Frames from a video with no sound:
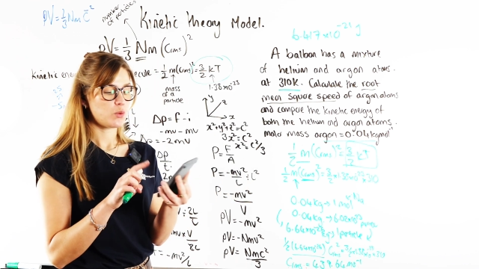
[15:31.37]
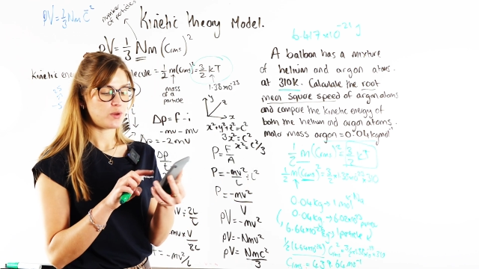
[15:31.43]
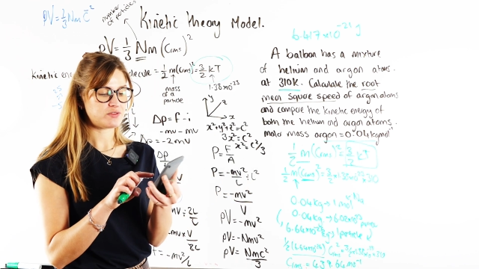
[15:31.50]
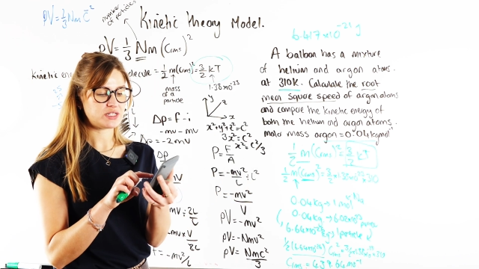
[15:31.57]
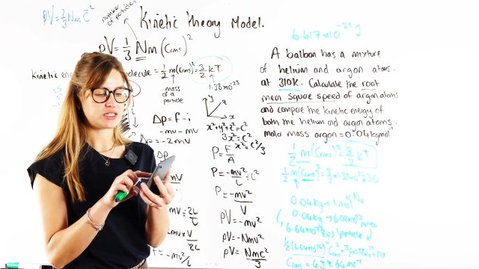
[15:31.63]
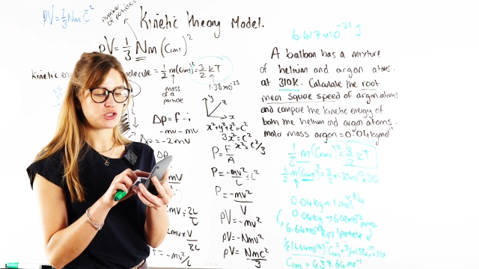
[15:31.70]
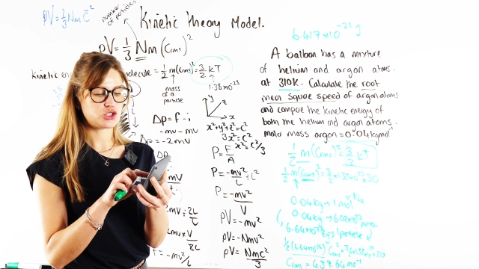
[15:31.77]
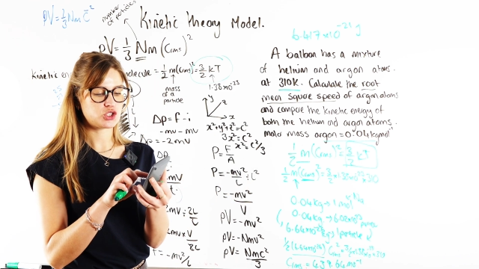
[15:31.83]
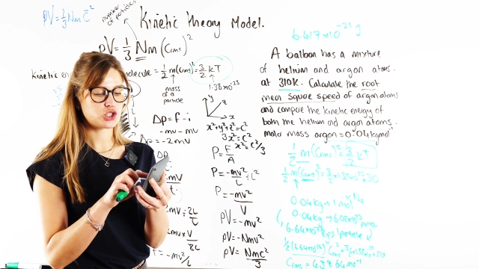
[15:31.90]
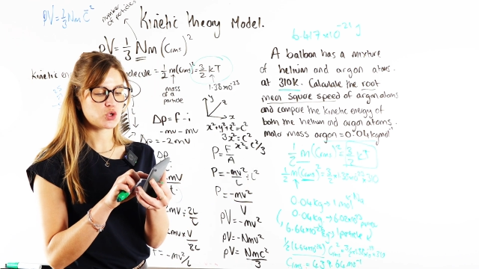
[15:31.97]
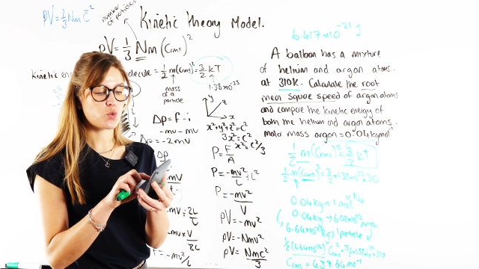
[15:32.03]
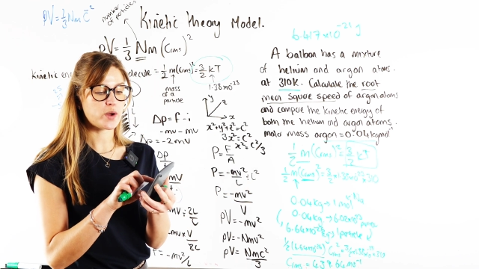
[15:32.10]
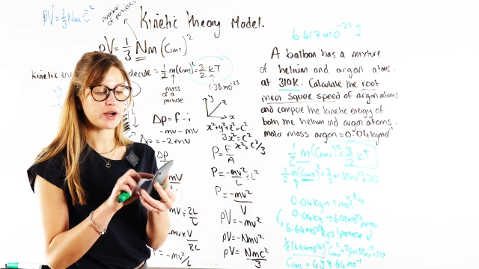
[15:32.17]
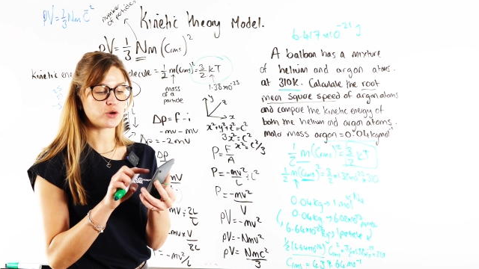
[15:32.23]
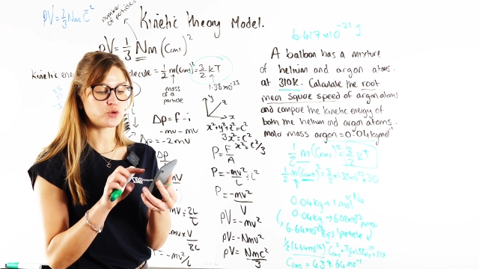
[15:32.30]
We have to take the
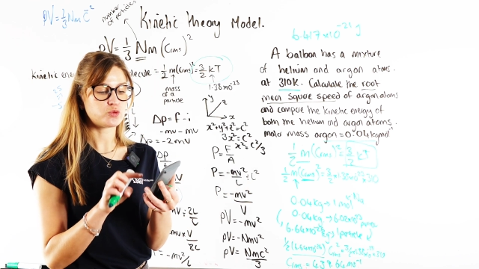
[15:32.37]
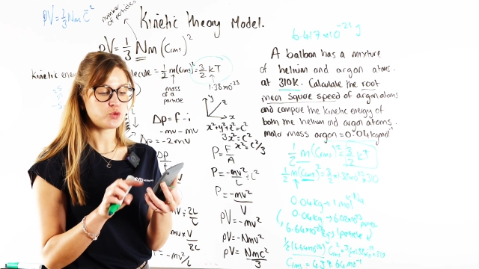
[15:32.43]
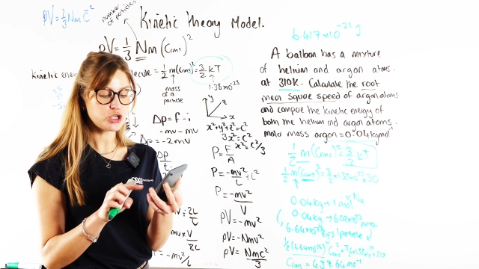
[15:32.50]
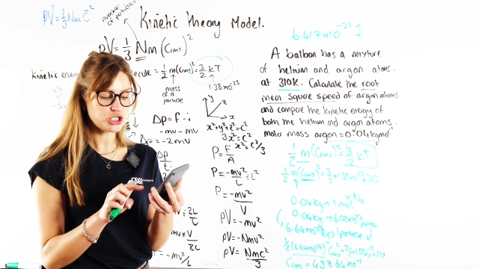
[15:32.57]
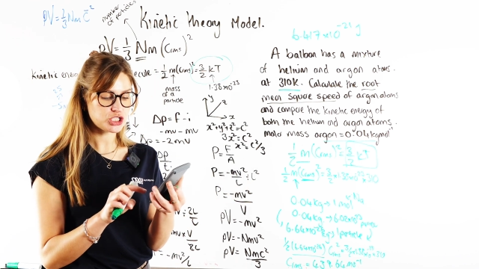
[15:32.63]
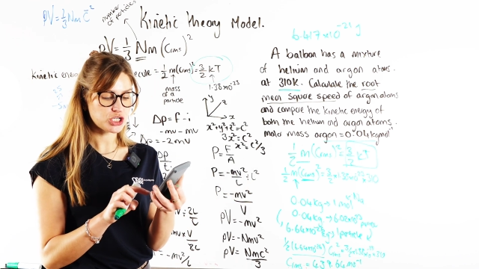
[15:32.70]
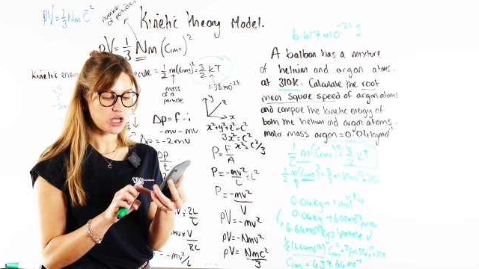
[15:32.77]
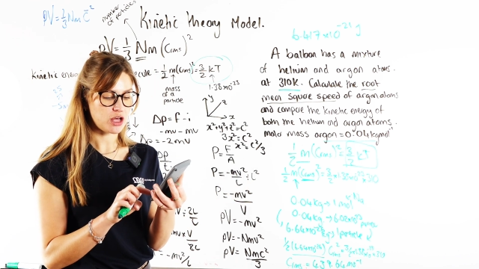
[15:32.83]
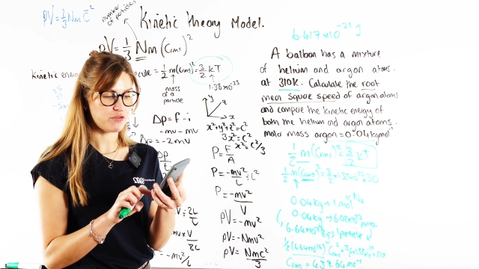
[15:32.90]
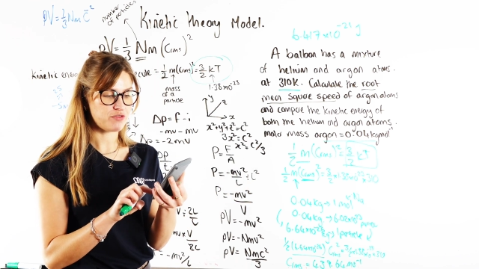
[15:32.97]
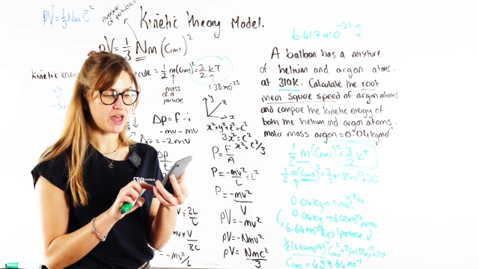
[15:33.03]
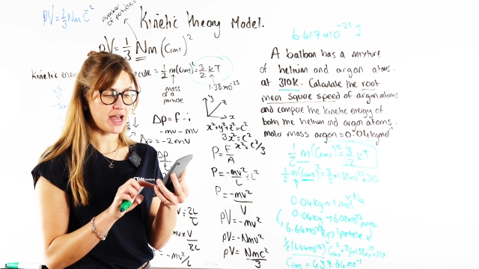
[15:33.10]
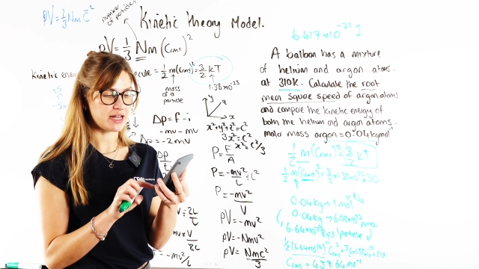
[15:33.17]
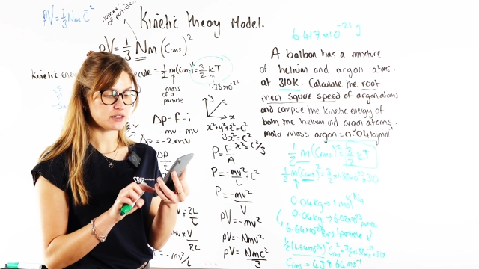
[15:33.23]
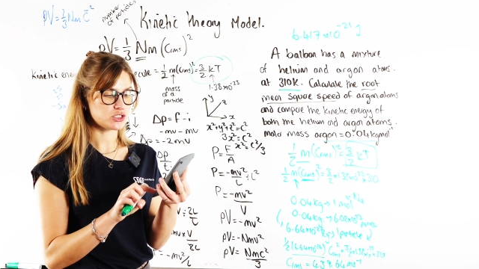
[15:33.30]
square root of
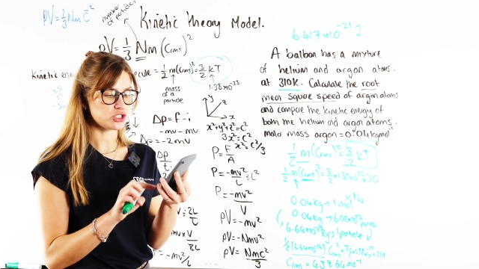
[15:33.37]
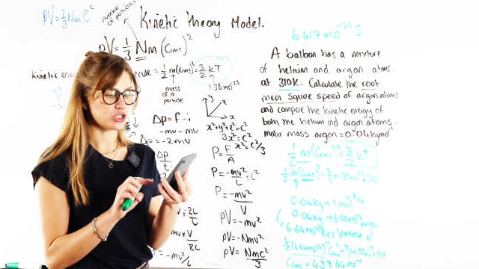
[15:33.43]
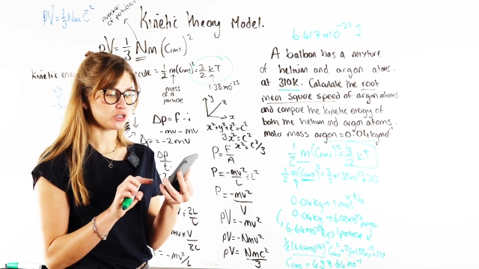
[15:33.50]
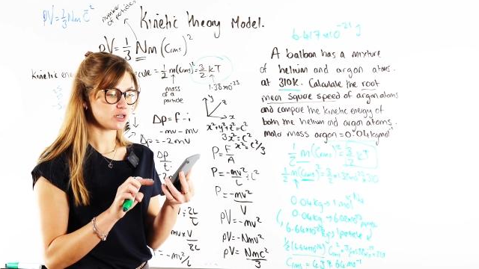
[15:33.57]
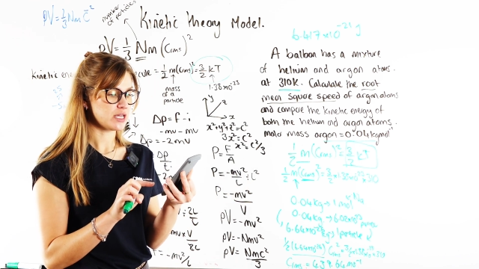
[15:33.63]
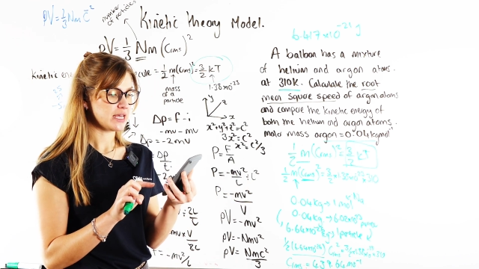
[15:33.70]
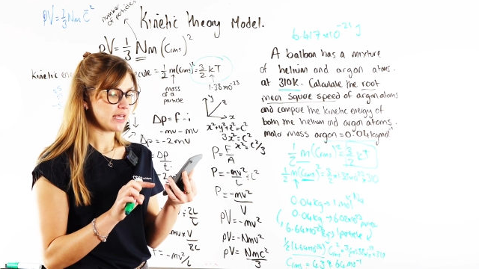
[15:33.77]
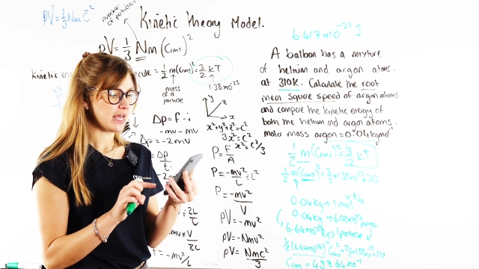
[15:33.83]
that answer,